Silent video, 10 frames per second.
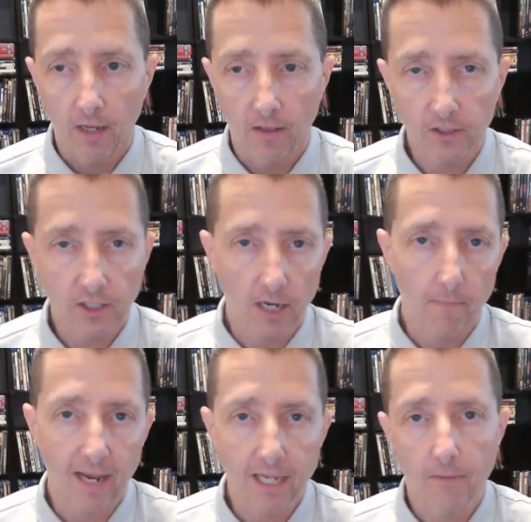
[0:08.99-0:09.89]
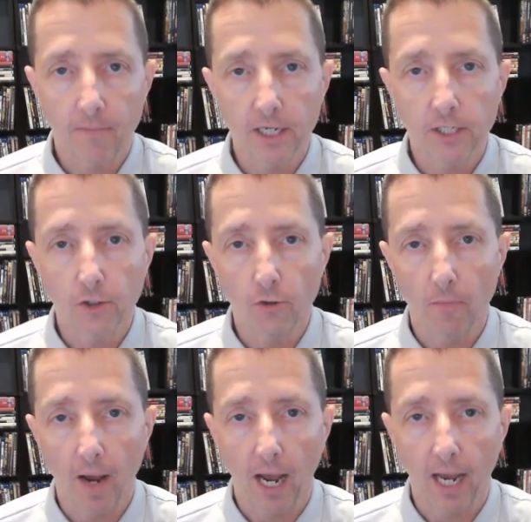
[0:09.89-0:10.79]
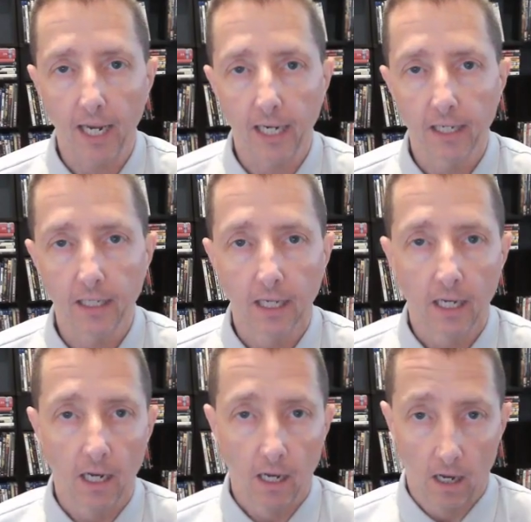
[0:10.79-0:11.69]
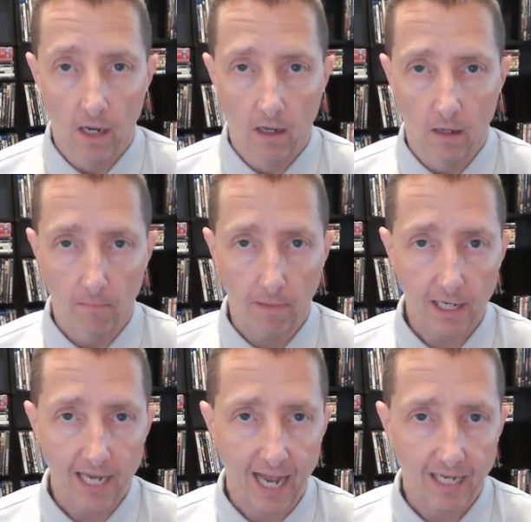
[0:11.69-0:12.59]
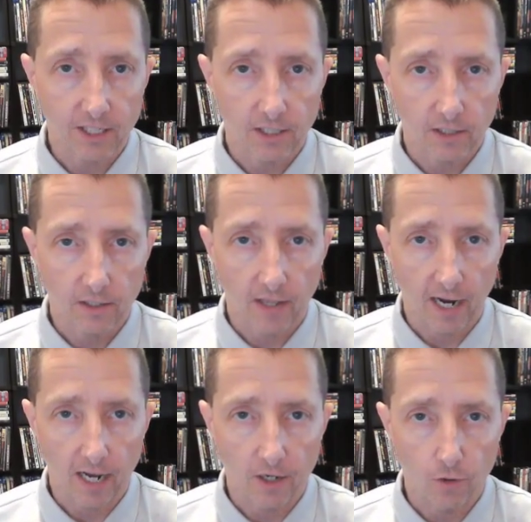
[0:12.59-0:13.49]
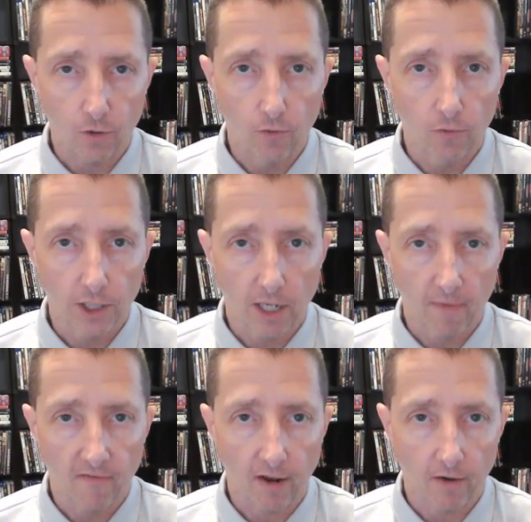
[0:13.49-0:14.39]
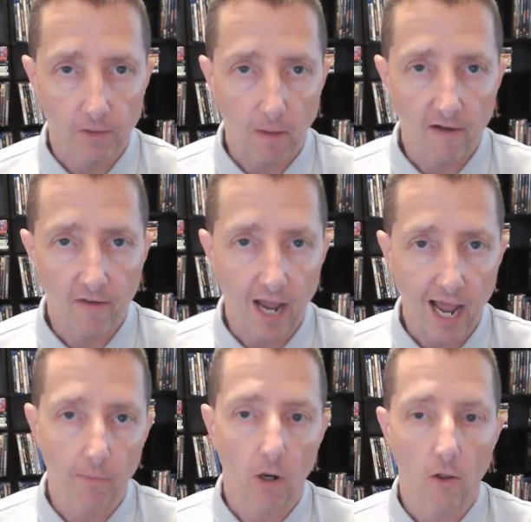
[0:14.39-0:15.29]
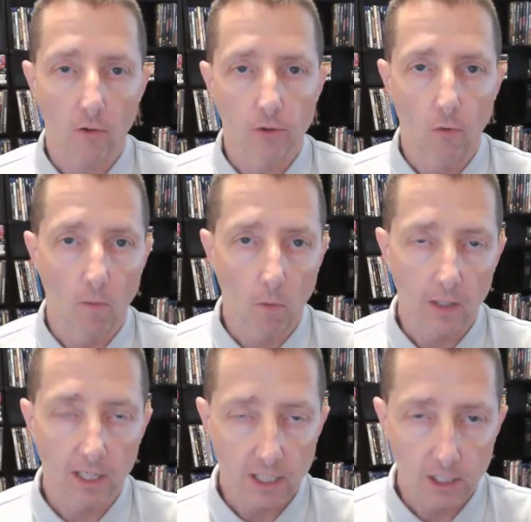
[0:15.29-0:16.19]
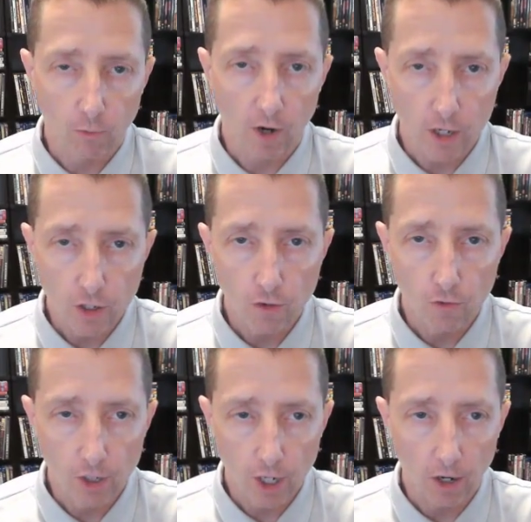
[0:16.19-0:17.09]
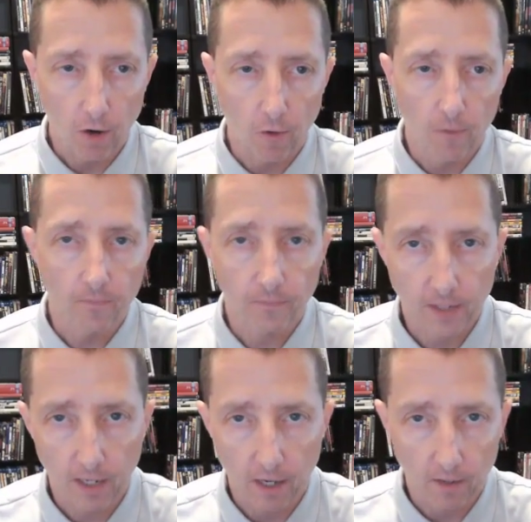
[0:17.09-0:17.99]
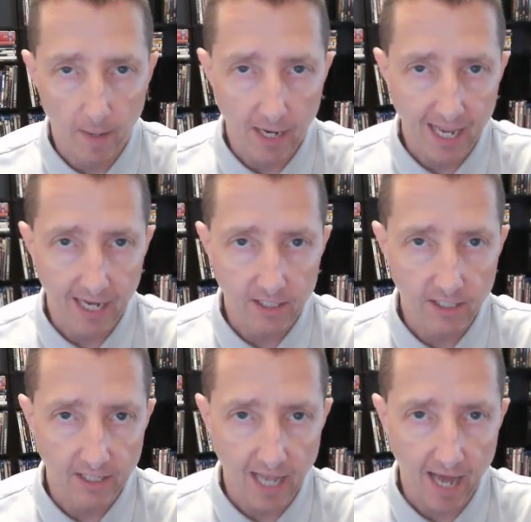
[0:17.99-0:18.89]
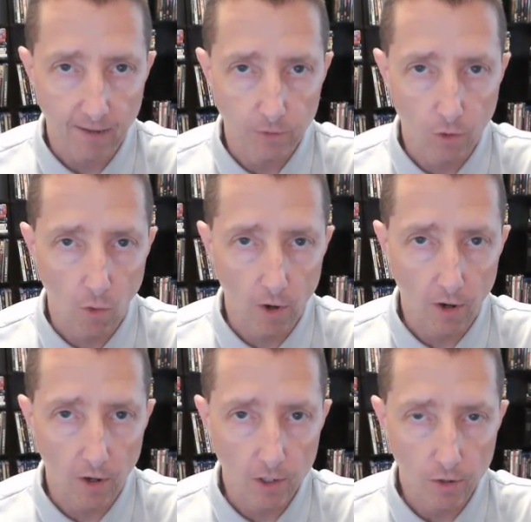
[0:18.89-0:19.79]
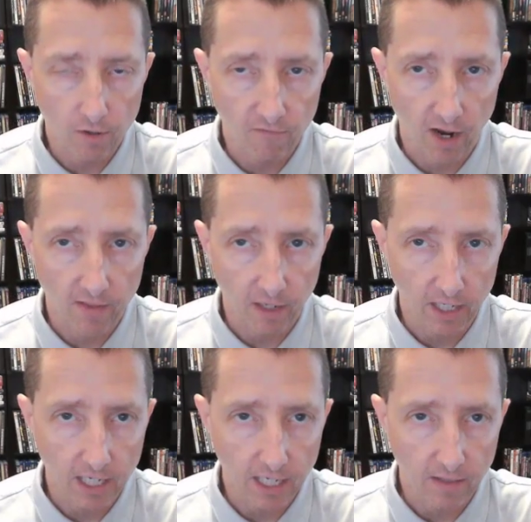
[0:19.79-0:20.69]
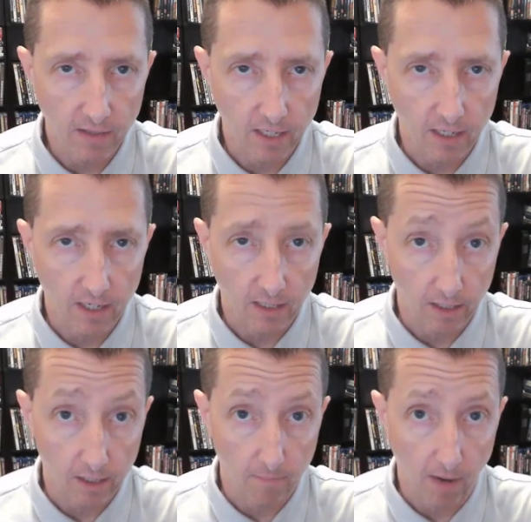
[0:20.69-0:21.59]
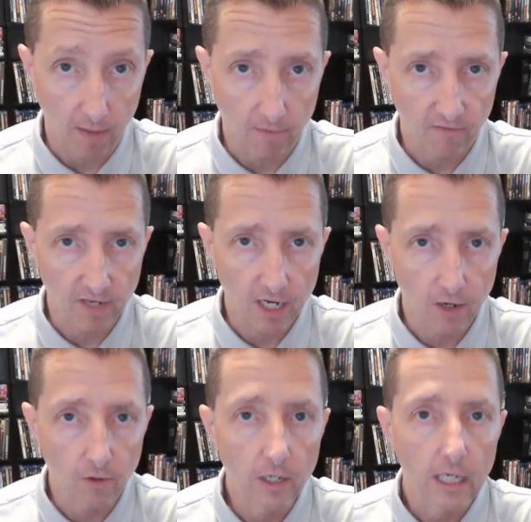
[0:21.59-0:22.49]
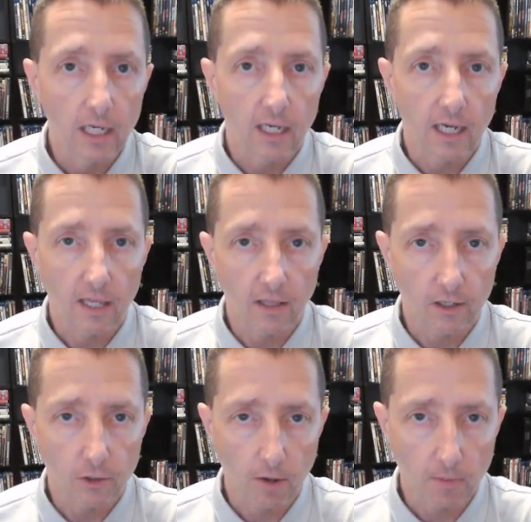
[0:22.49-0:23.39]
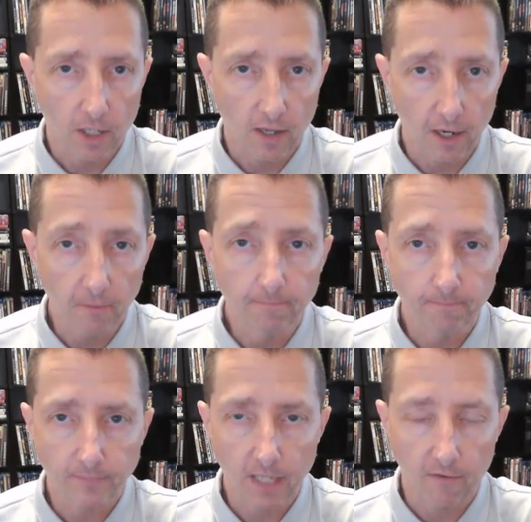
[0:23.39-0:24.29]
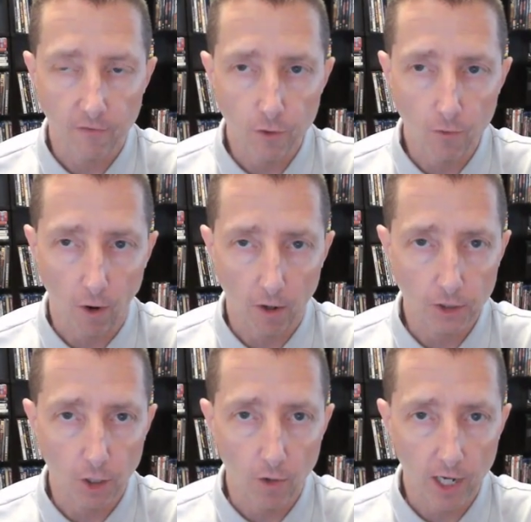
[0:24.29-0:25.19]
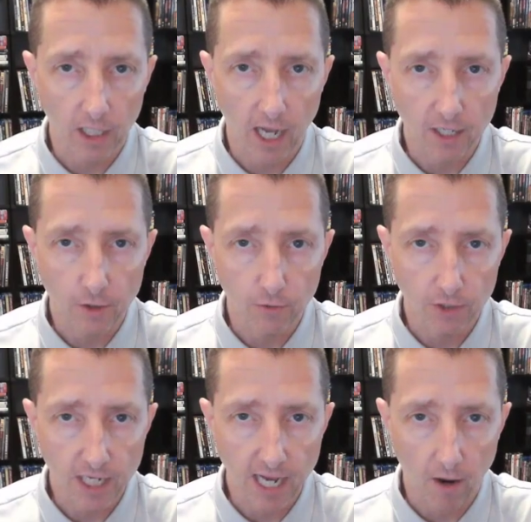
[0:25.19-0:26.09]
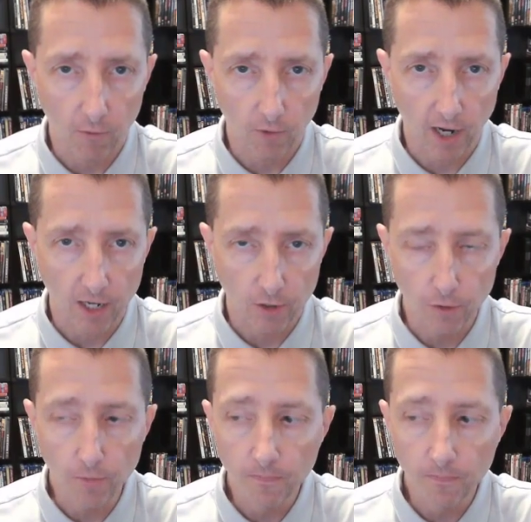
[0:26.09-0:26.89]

This is a companion piece to my podcasts that I do, which can be found on Spotify, Apple, all those normal places where you go. The podcast is Adam's Corner. You can find the link at the bottom of the video in the description there if you are so inclined to seek out what I do.